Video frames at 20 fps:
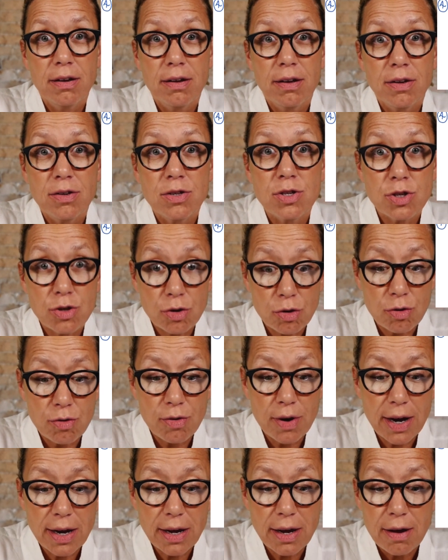
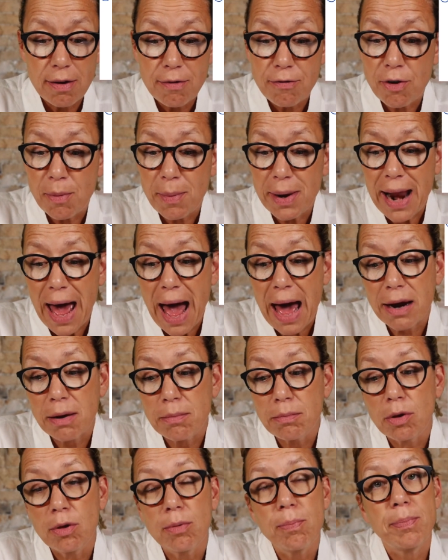story from an
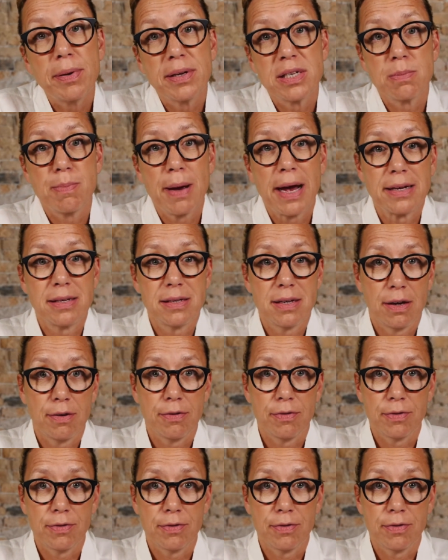animal perspective.